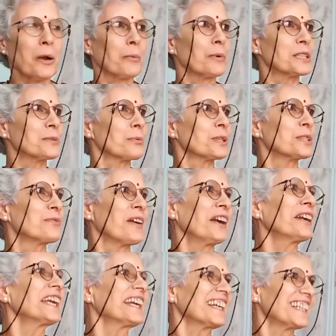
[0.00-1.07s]
which was
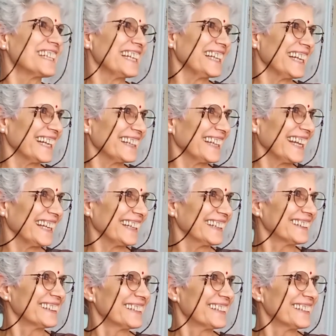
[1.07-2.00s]
very idyllic then.